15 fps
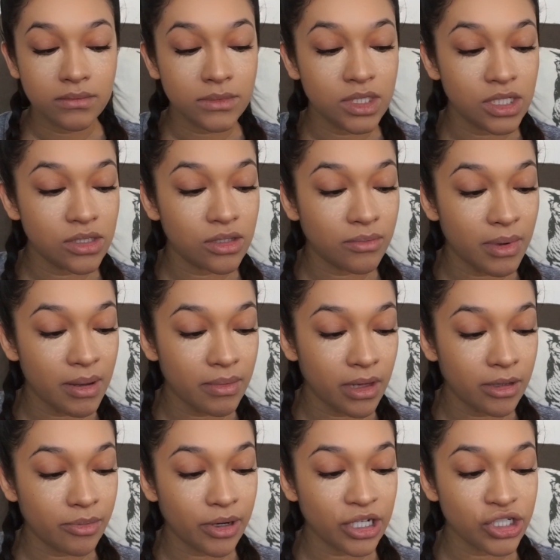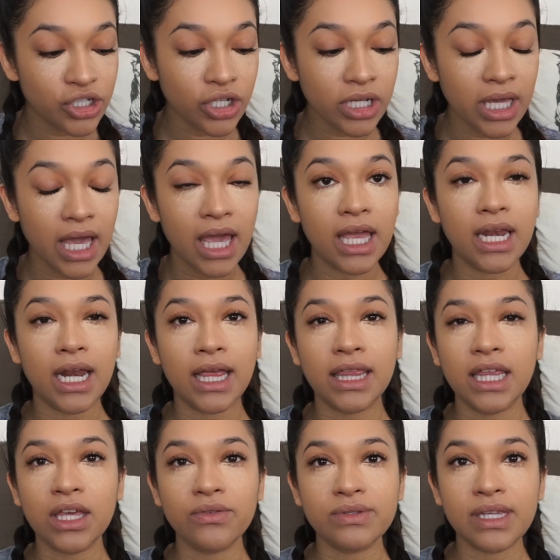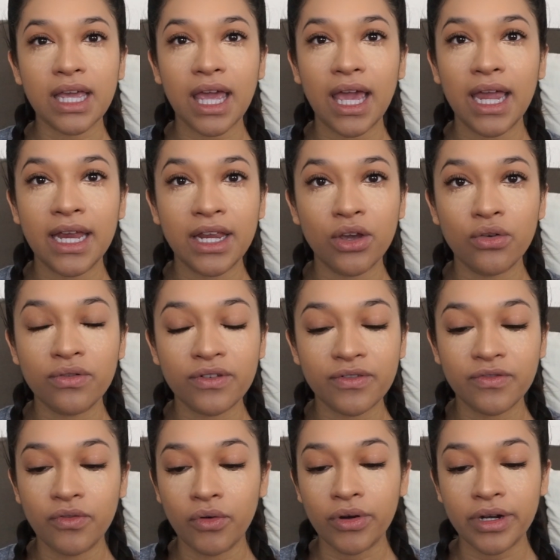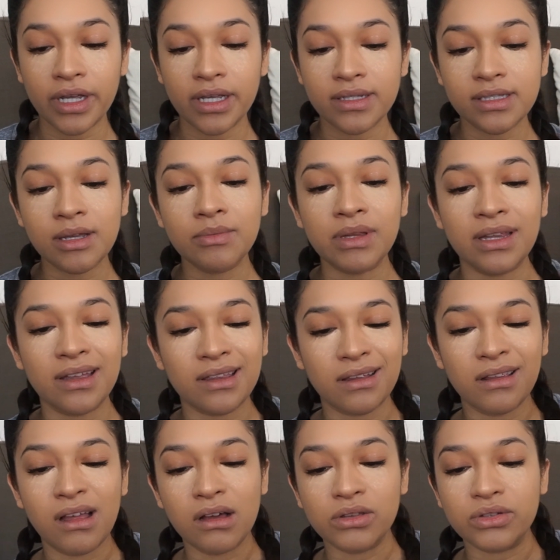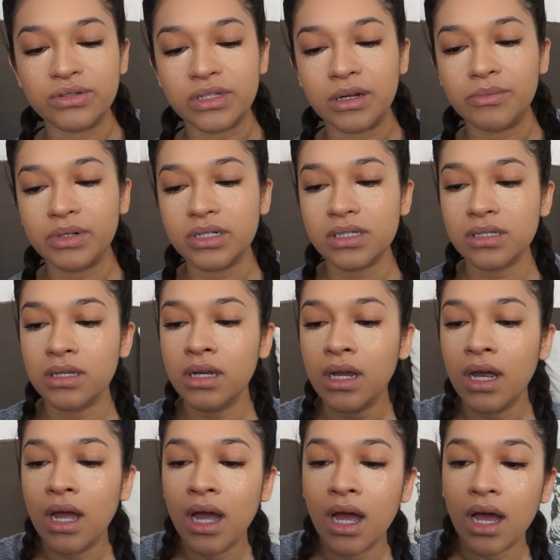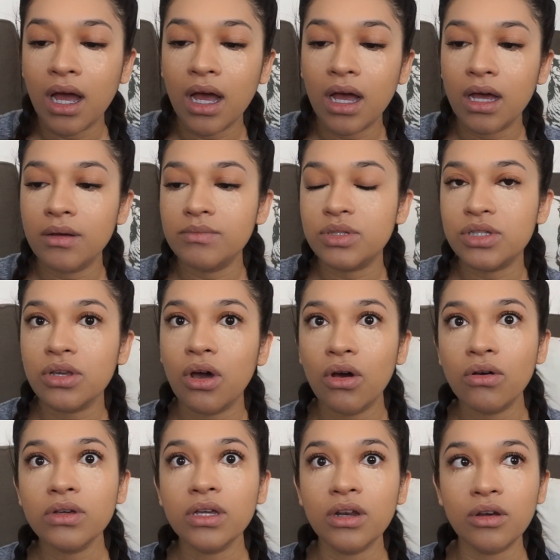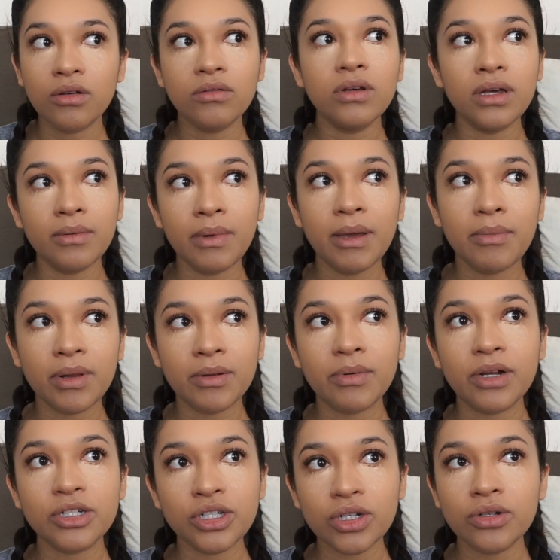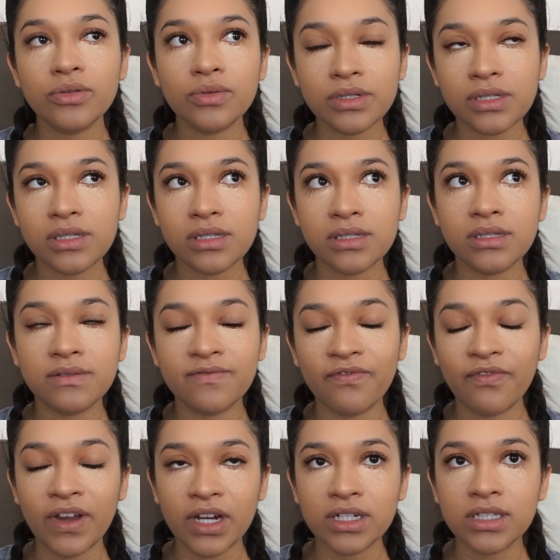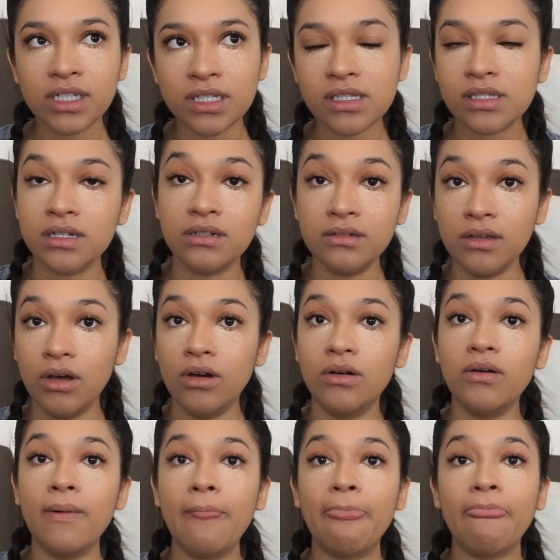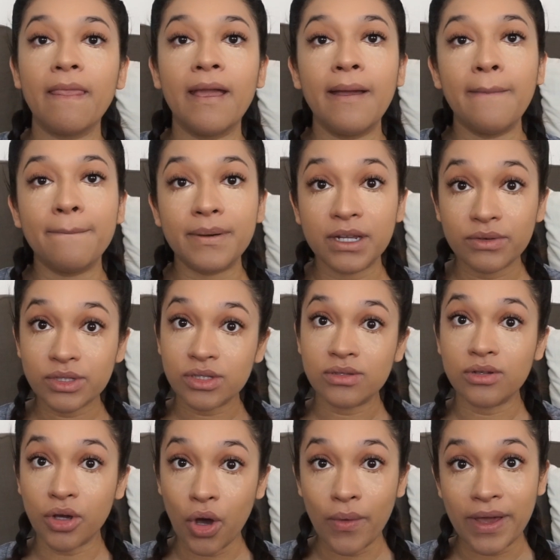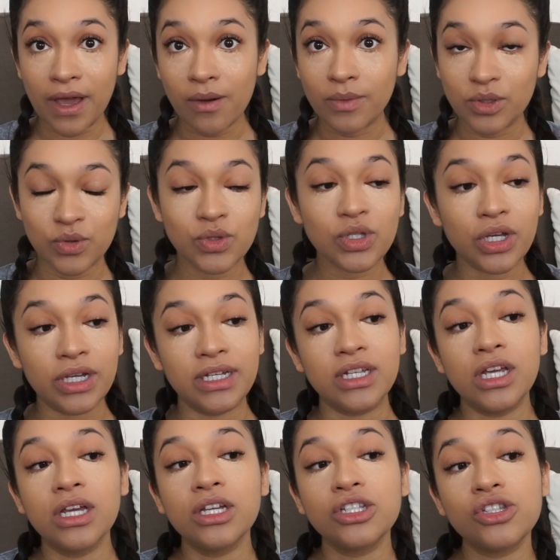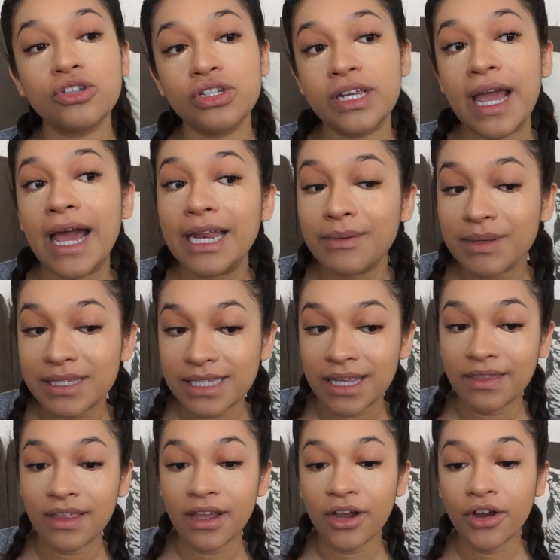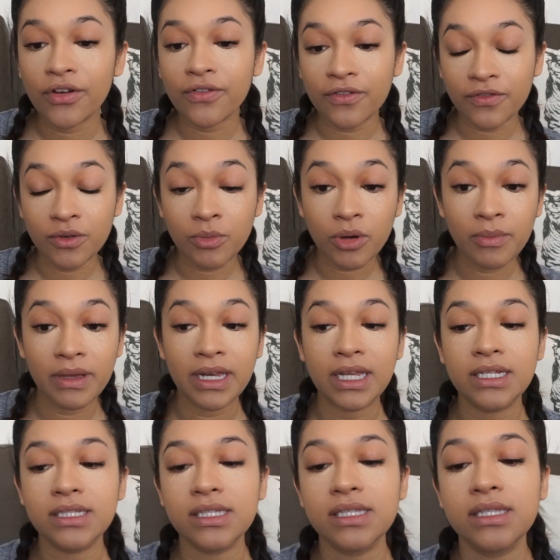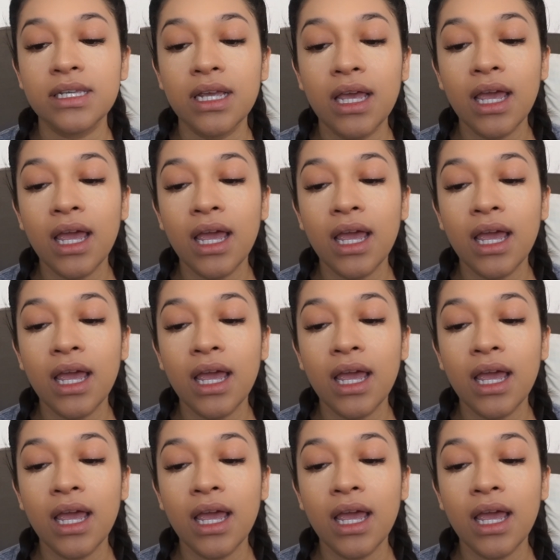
she took my blood pressure again. I think it was like 80/40, something like that, along those numbers. So, you know, my blood pressure was fairly still low, but it was going up, which was good. So she had me sit there for a few more minutes,